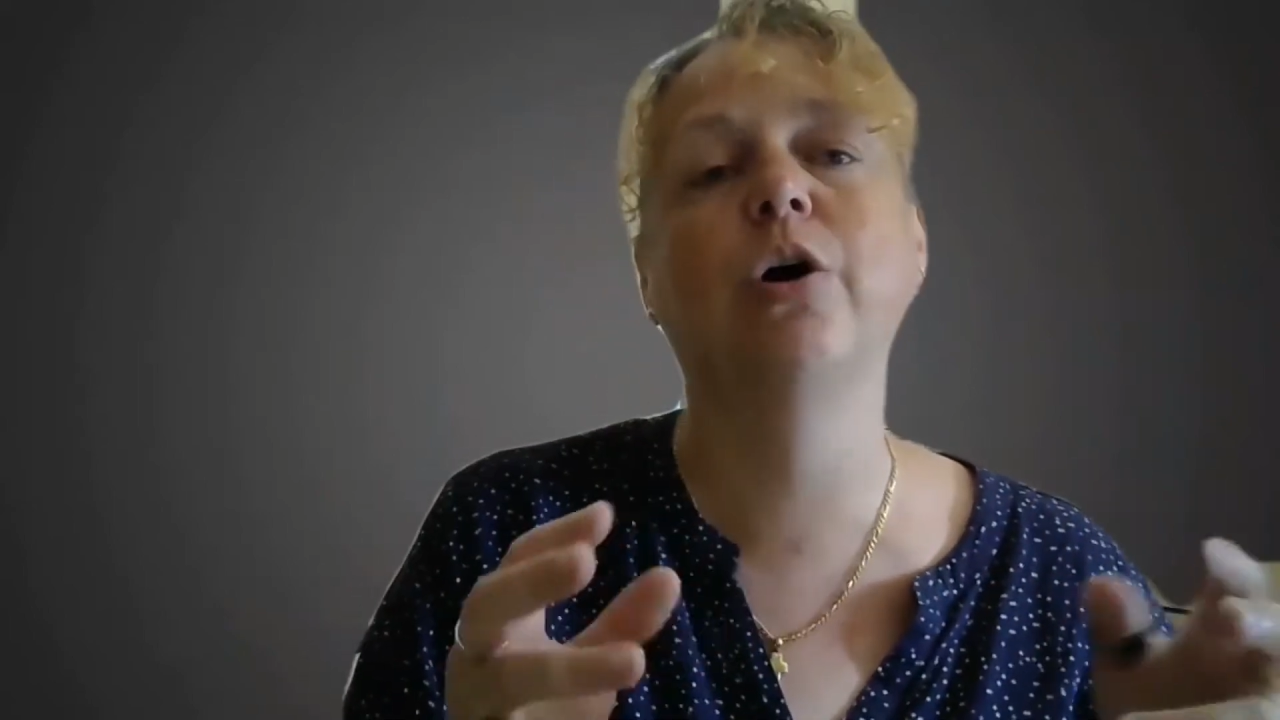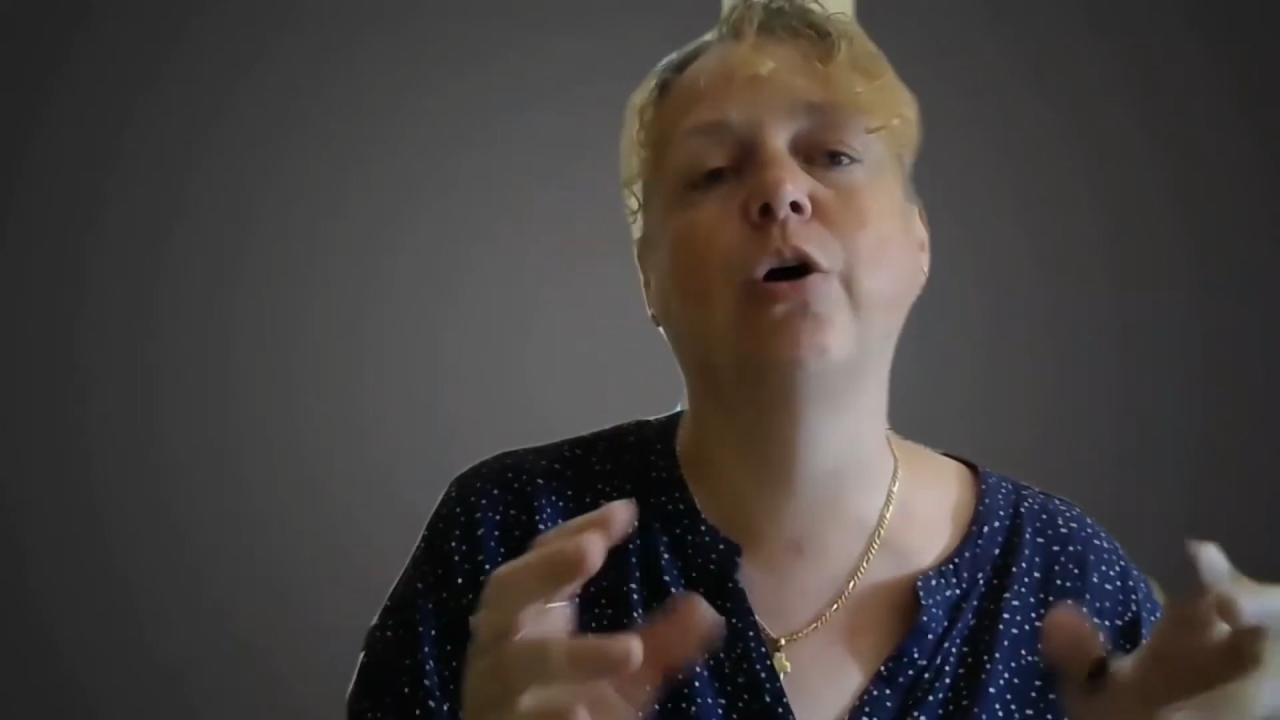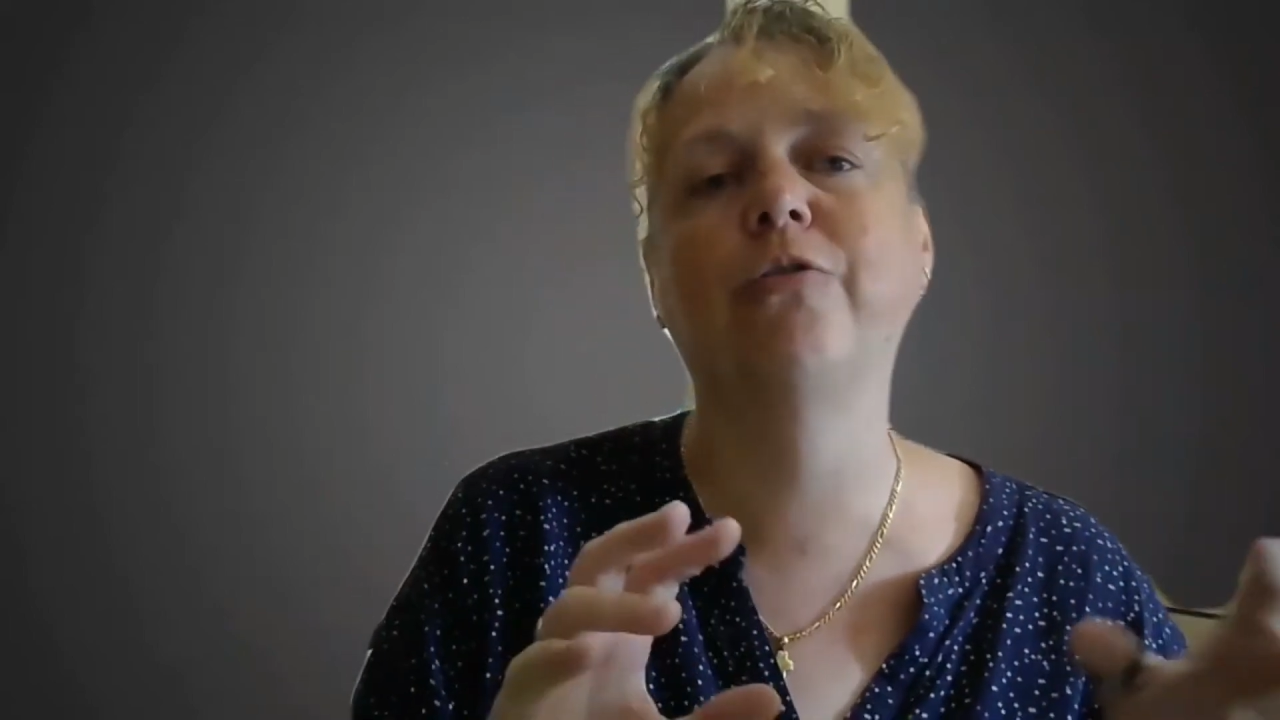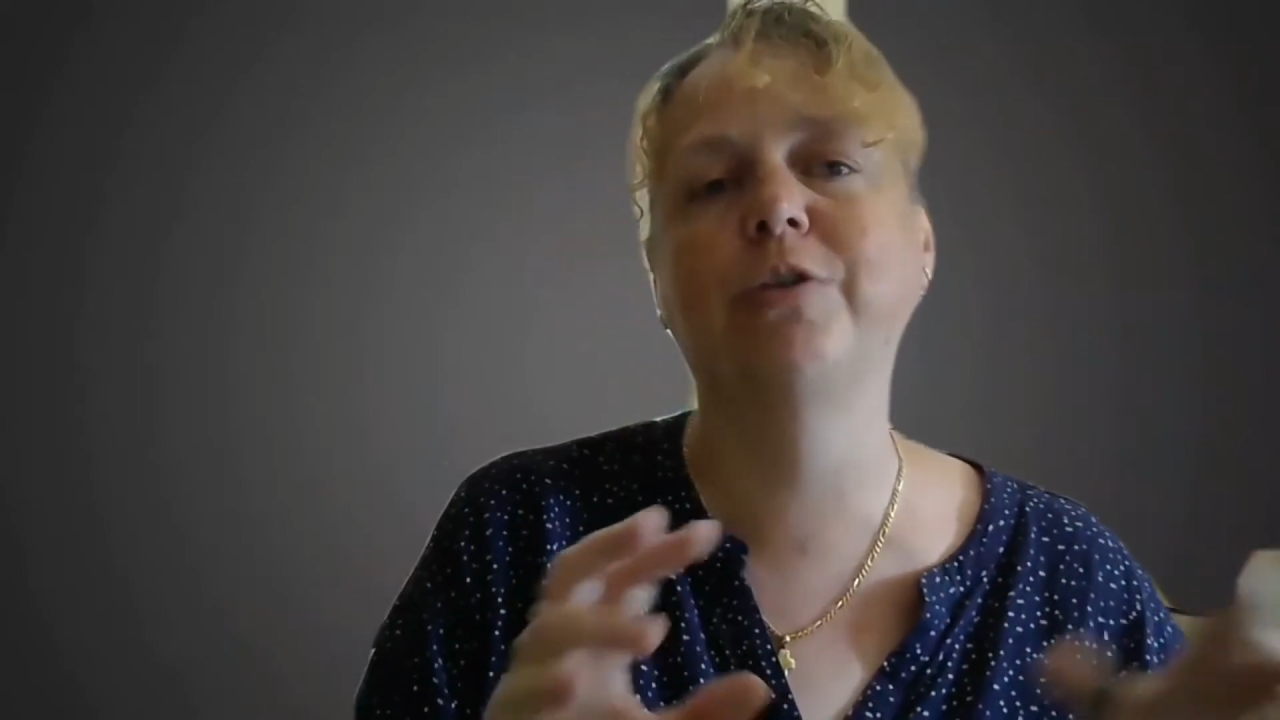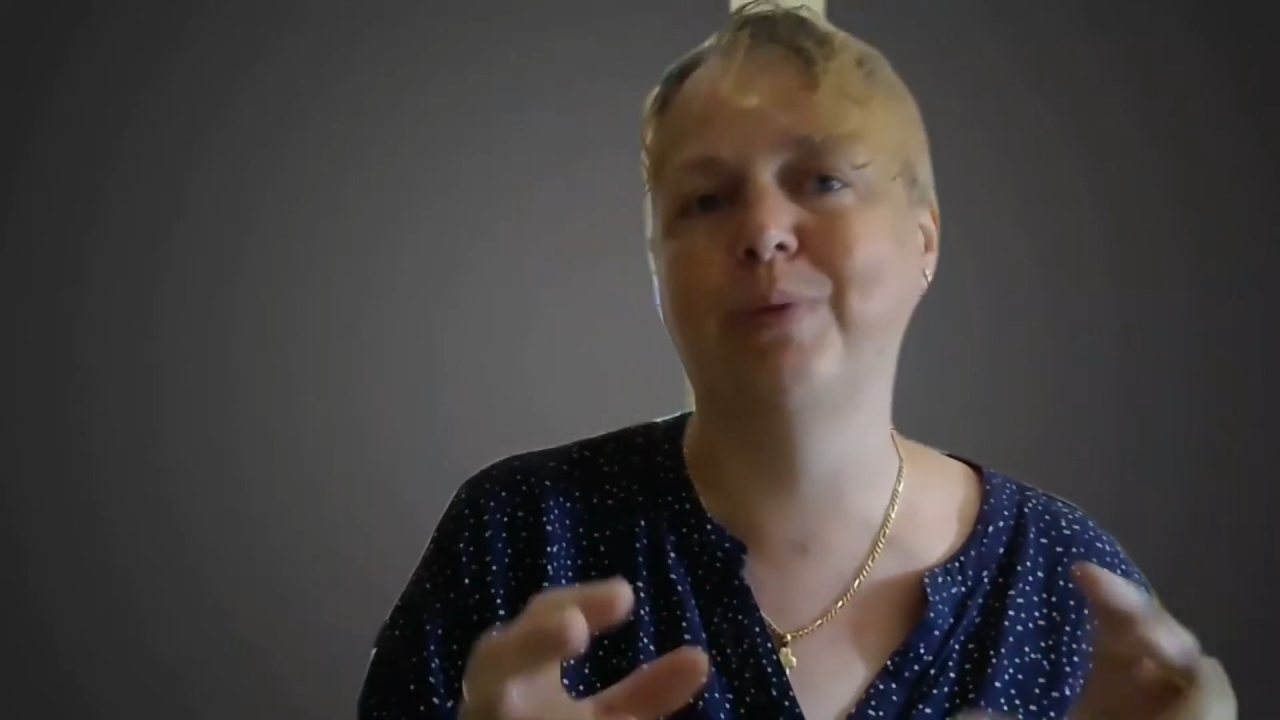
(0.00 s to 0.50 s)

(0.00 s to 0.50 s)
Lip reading: of the